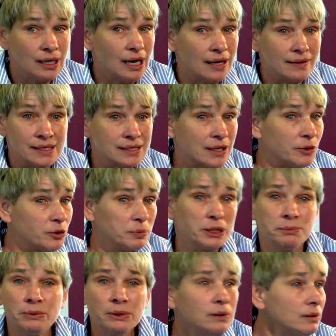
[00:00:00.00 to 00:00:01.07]
and these other
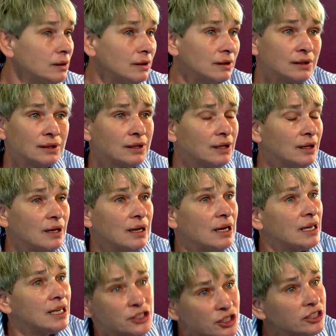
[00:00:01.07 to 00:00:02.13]
people,
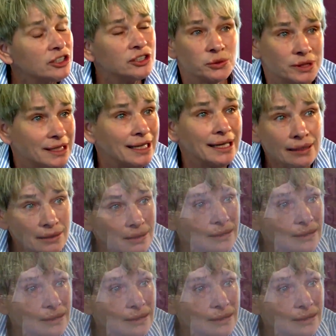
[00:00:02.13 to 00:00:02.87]
he's going to do it again.